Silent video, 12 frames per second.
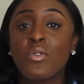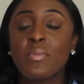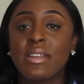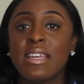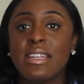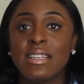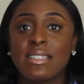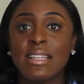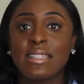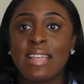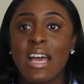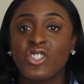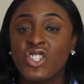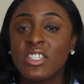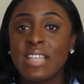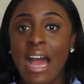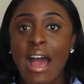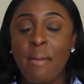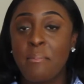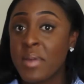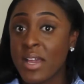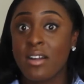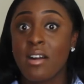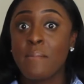woman in the sense that she's at a
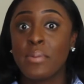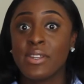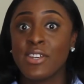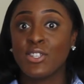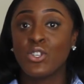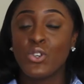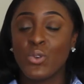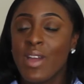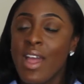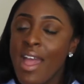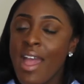big company too.